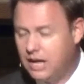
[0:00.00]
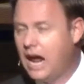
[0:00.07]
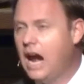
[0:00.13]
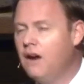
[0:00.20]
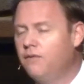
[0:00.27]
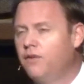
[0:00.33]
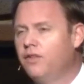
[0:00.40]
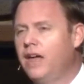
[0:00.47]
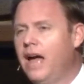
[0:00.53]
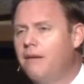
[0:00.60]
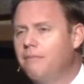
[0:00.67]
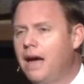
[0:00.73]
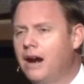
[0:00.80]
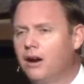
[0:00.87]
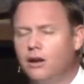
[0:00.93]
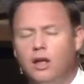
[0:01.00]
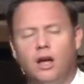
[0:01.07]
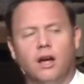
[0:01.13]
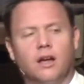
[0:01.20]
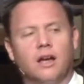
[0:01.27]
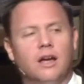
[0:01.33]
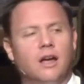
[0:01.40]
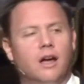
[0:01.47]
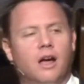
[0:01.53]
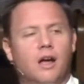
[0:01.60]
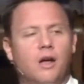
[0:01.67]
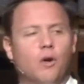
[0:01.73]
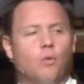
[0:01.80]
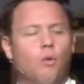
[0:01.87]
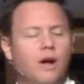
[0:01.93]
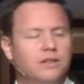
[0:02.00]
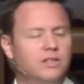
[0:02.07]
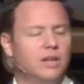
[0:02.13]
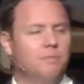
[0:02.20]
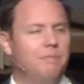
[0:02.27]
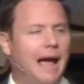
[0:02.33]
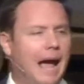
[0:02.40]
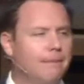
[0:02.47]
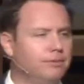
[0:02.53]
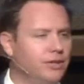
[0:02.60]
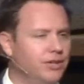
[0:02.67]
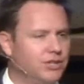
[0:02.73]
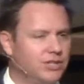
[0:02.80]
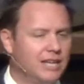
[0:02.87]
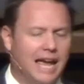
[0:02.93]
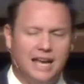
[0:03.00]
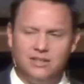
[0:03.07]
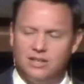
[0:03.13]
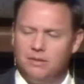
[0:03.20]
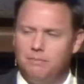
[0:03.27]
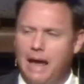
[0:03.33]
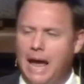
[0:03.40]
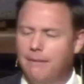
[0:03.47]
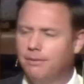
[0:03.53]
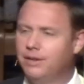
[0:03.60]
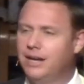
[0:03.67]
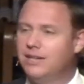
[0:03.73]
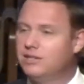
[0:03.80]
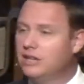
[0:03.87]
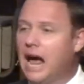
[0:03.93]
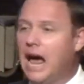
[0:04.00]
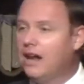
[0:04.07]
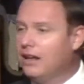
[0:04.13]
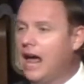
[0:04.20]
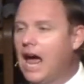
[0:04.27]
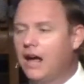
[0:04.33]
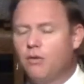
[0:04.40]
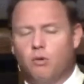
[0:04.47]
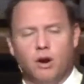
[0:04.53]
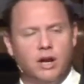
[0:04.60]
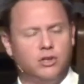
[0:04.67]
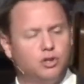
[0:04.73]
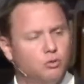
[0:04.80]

care for that matter? Look, what's in Babylon stays in Babylon. It's not like we're in